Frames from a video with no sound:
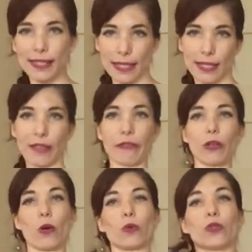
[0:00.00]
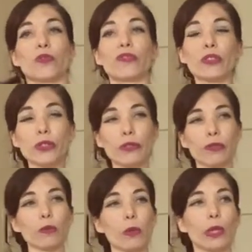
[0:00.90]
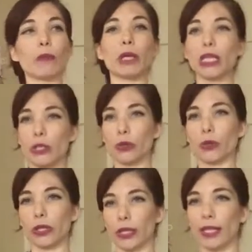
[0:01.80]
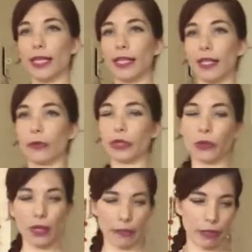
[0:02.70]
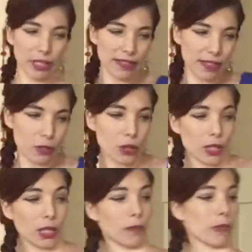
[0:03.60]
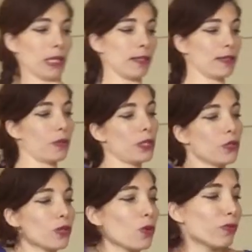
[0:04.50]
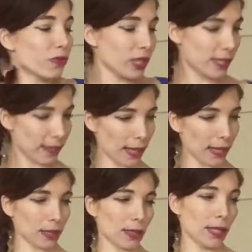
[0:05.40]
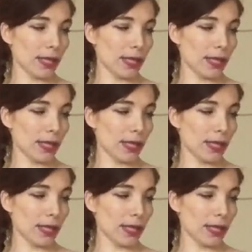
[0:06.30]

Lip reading: let's have a go. So first of all, we want to make sure that we don't have any tension in our body. So let's just go freestyle